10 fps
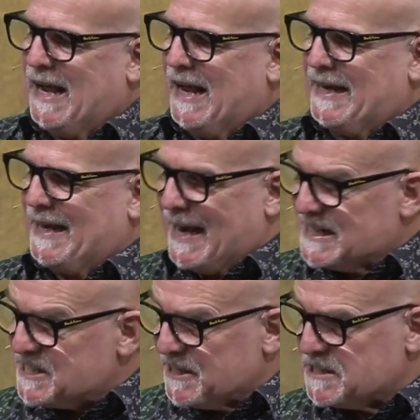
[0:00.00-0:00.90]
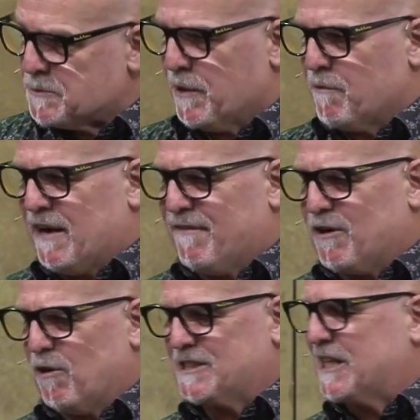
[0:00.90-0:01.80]
In Exodus, we read of
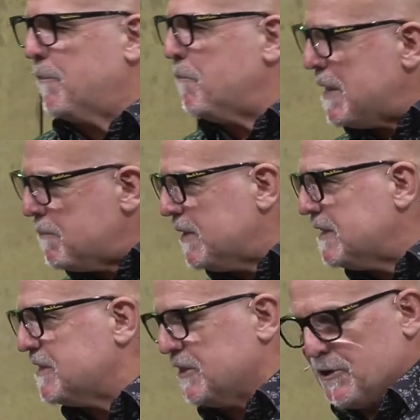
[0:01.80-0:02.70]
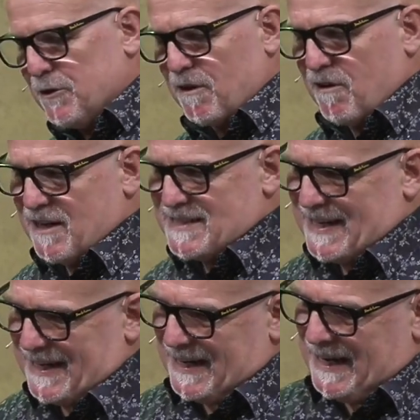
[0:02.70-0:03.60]
God's commitment to
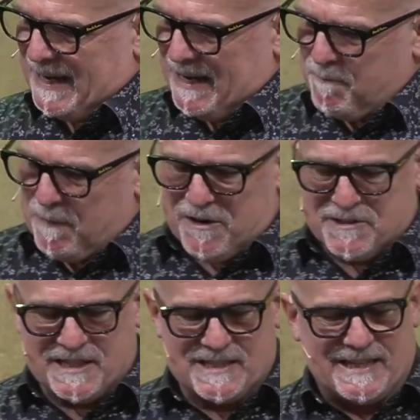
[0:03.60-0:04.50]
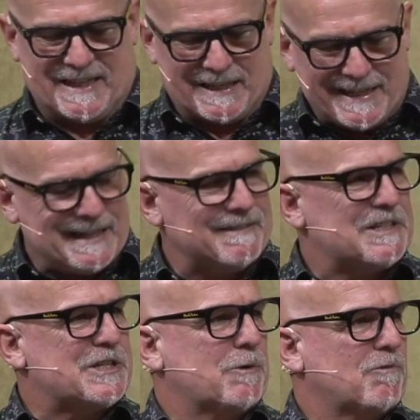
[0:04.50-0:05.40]
utilizing Moses in leading the
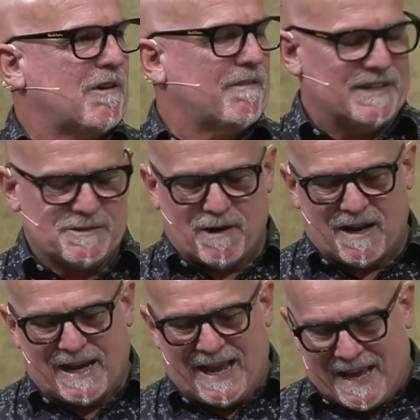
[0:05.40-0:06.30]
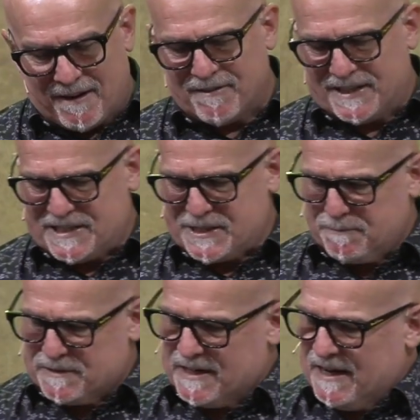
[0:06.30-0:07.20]
children of Israel out of
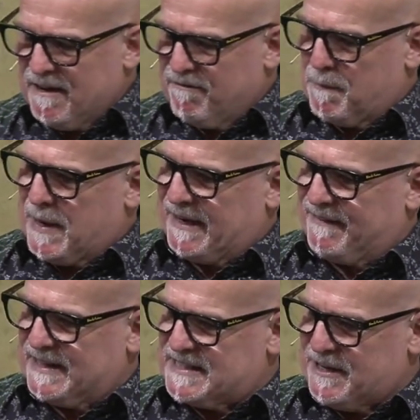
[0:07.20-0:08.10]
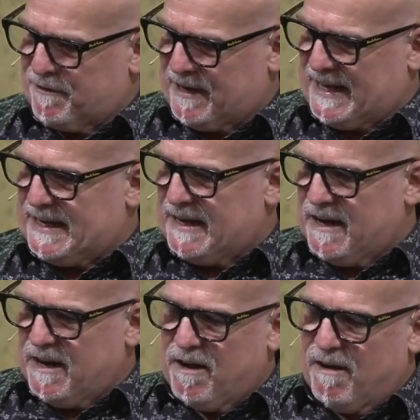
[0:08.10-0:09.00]
Egypt from under the tyranny
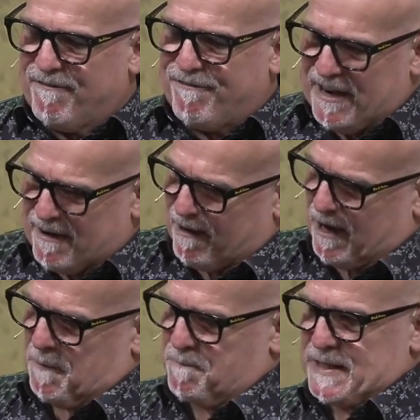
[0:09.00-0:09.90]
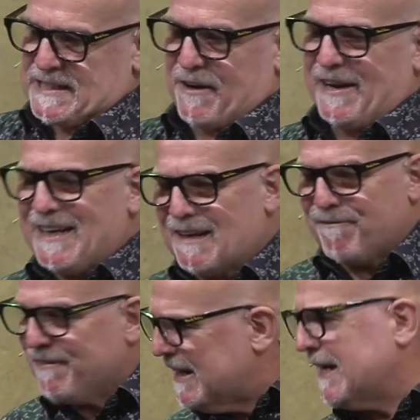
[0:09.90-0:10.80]
of Pharaoh. So in
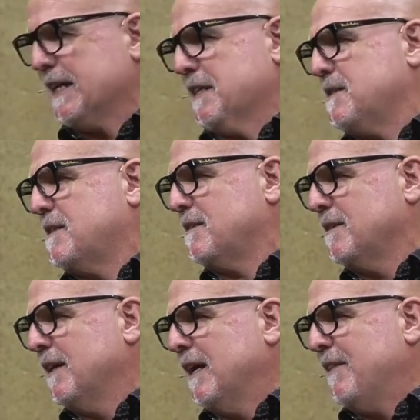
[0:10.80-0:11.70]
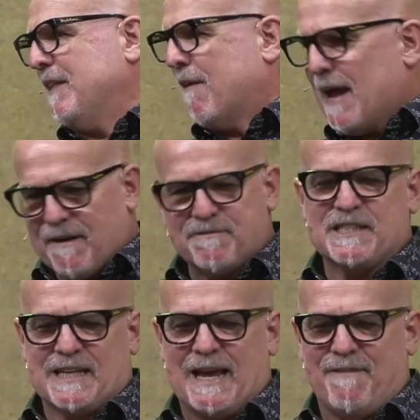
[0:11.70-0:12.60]
Leviticus, they're out of
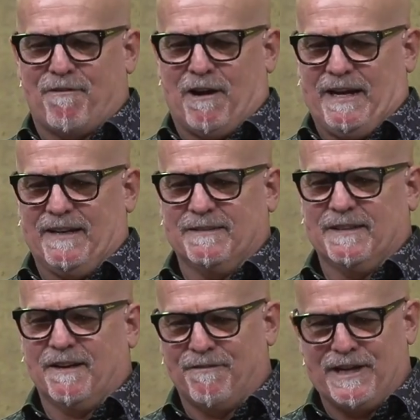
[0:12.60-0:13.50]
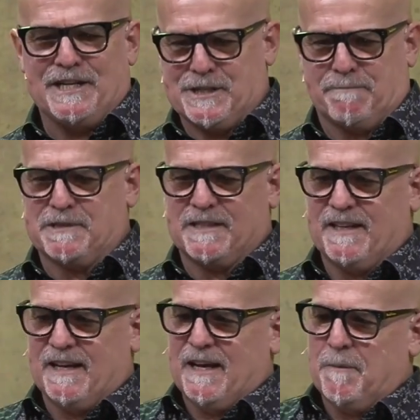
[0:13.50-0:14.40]
slavery of Egypt,
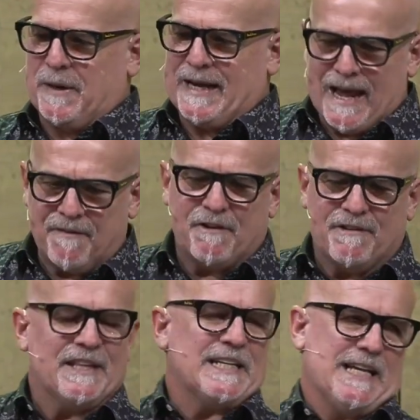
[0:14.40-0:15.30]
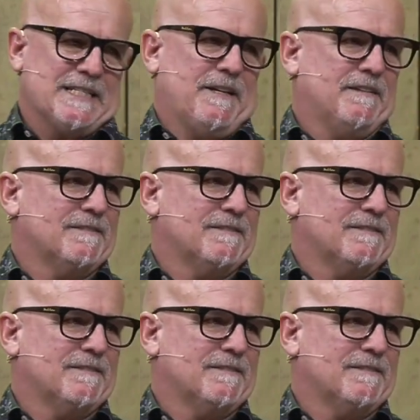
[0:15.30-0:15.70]
but now they're in the desert,